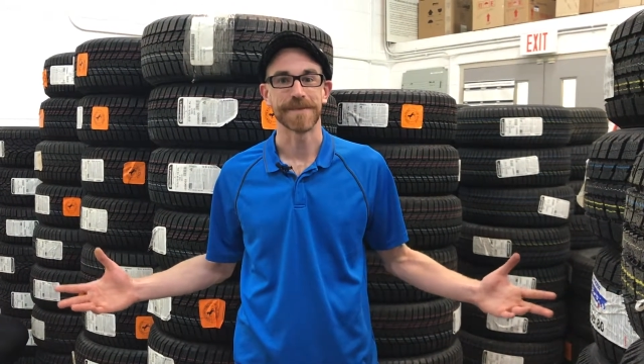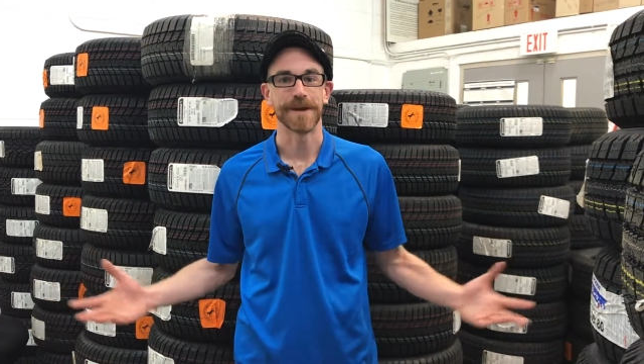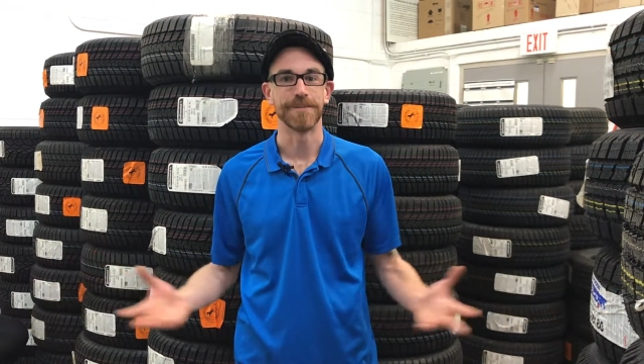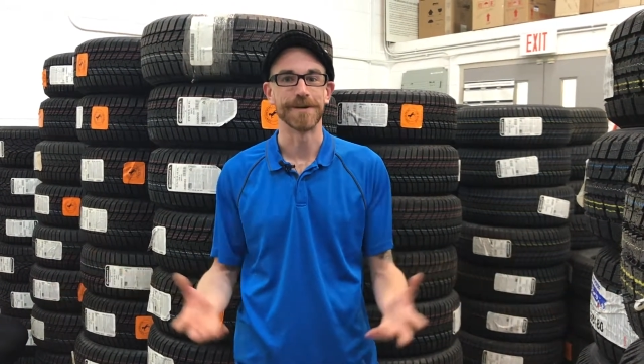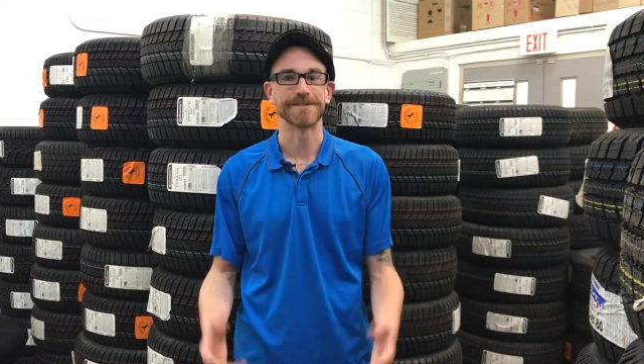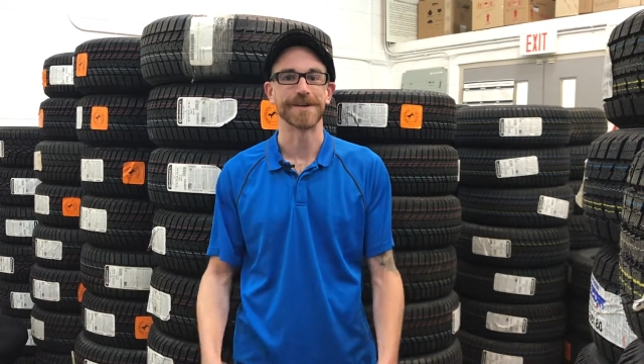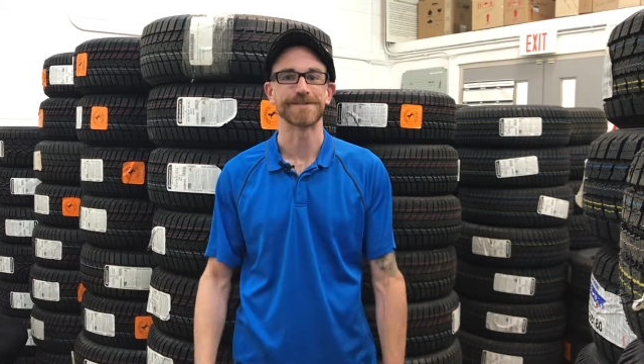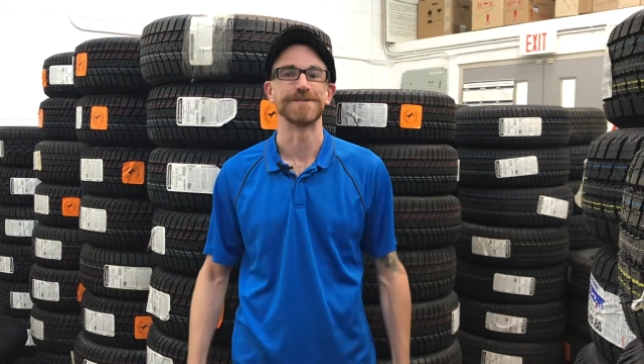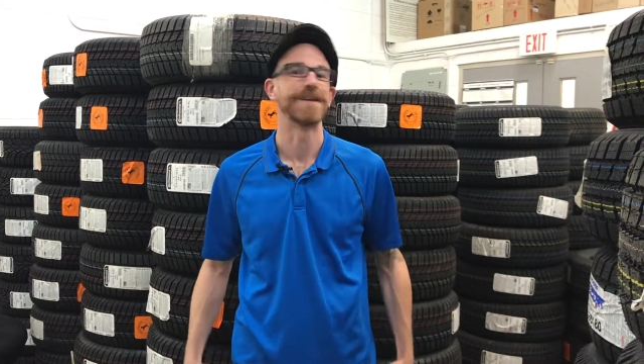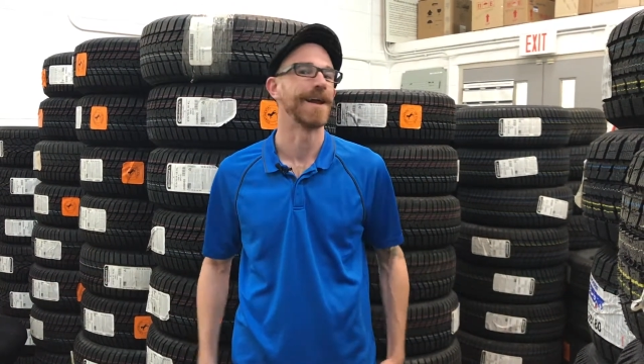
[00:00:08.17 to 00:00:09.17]
and I'm here to talk
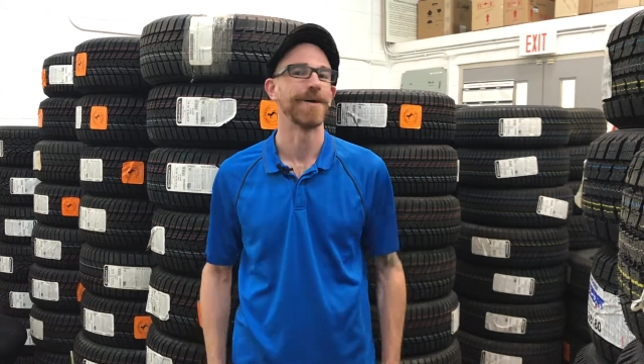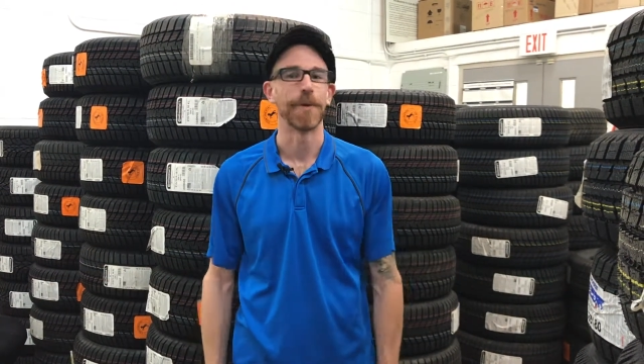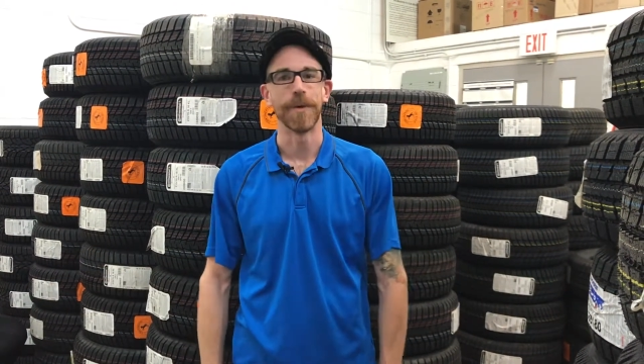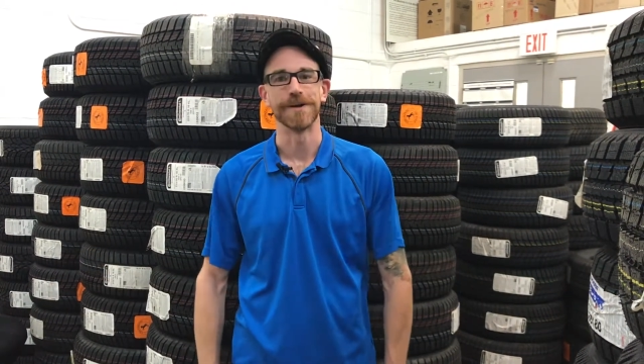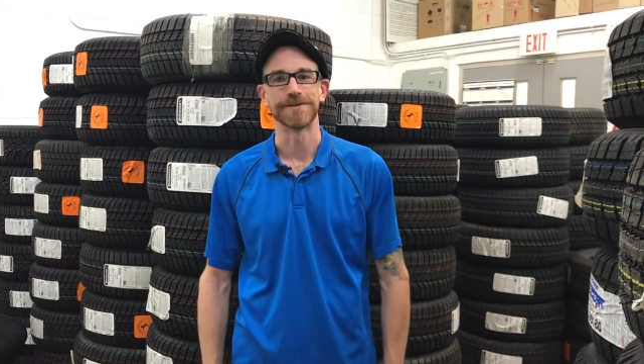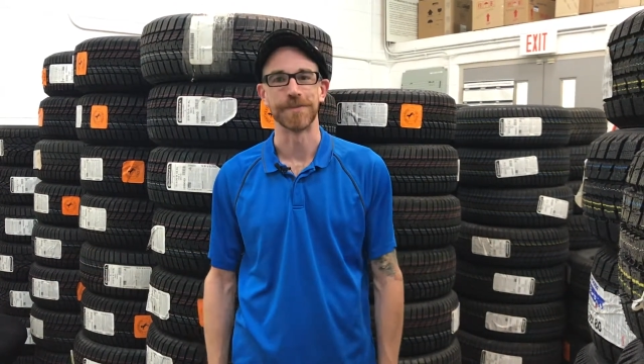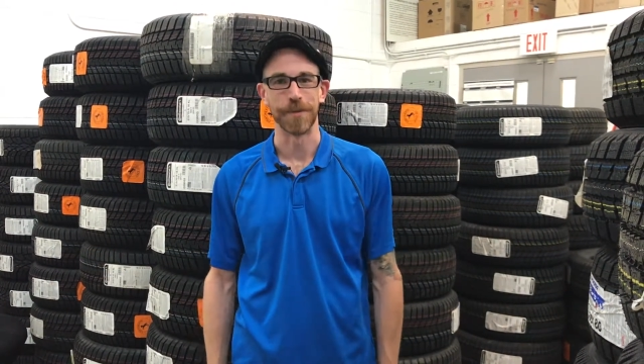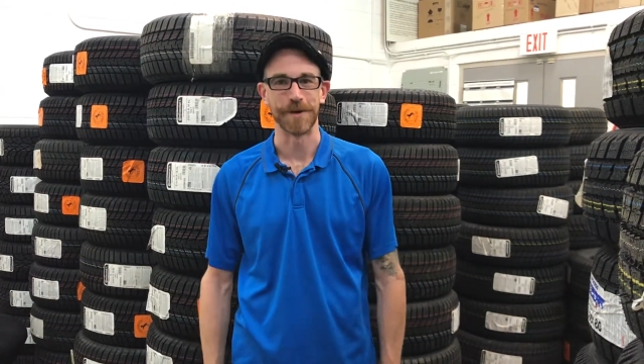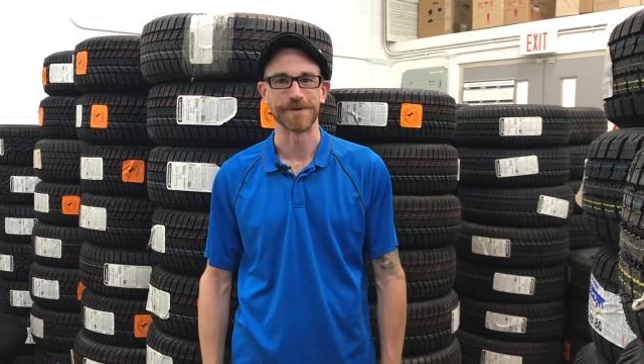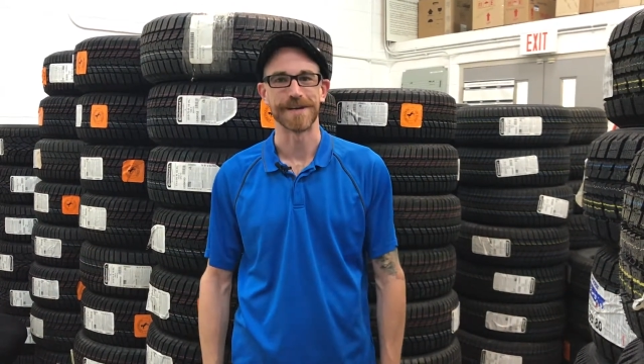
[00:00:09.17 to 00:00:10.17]
to you today about why you should
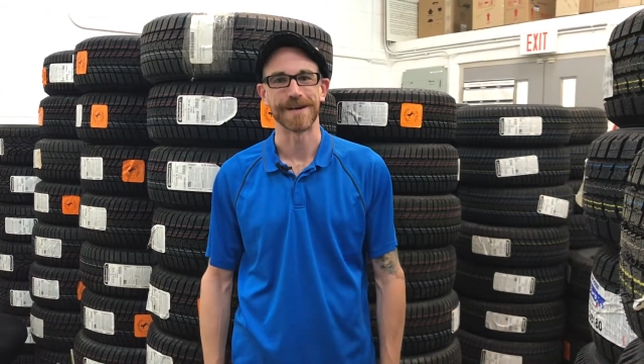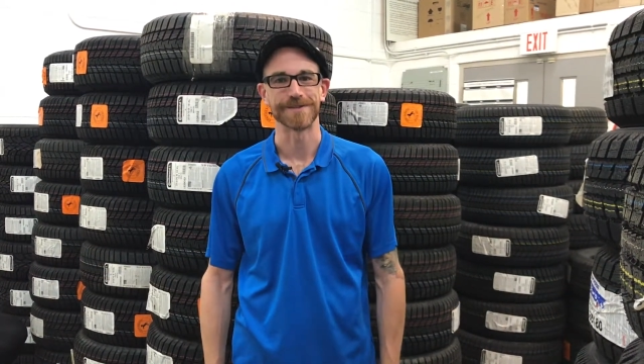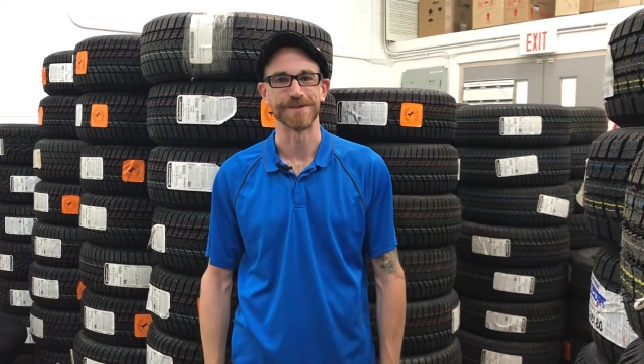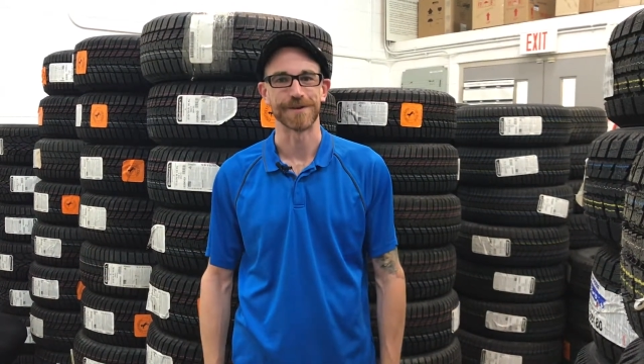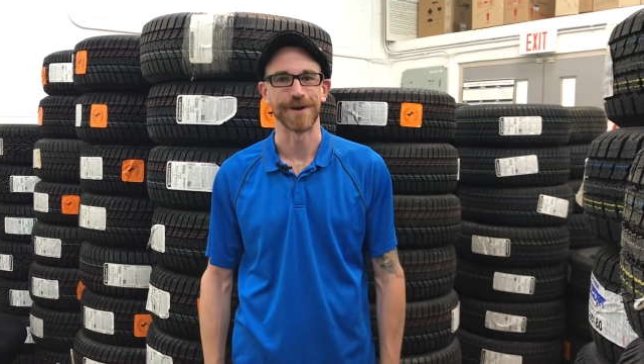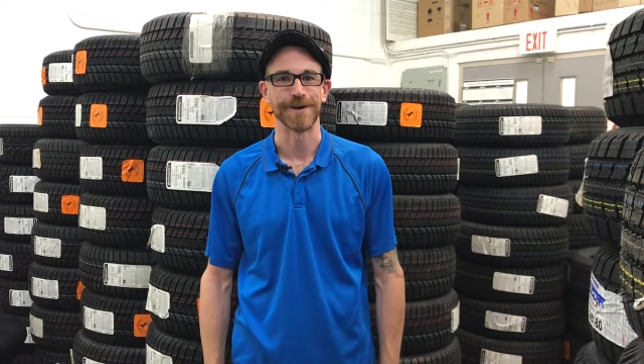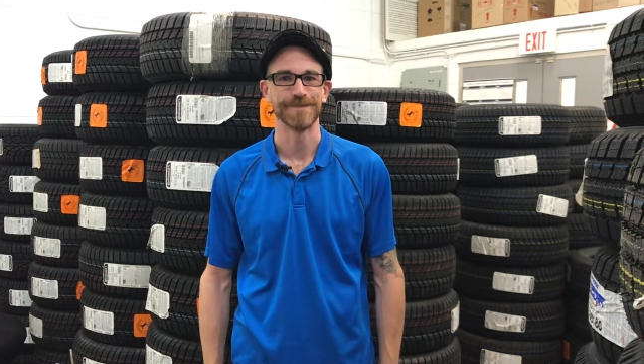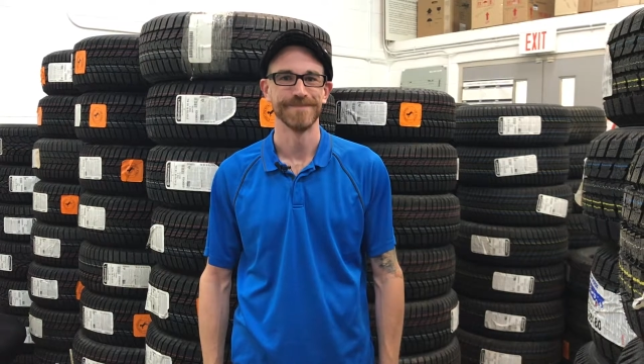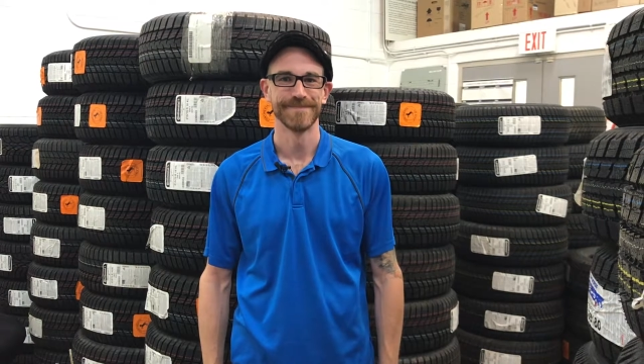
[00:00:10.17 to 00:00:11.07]
put winter tires on your car.